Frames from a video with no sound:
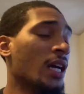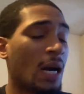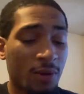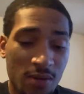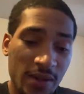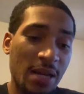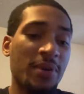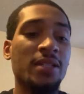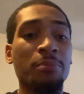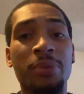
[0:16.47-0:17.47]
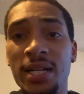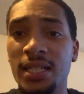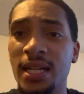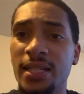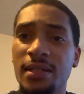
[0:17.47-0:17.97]
I'm gonna come out that bitch and punch
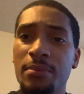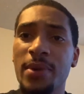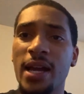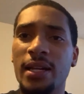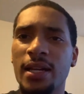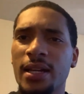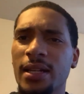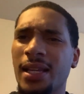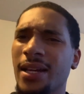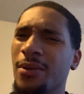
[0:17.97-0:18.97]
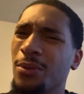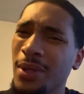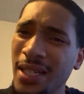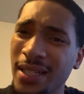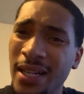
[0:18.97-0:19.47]
his ass in the back of the head. Like,
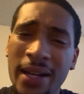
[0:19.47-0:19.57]
what?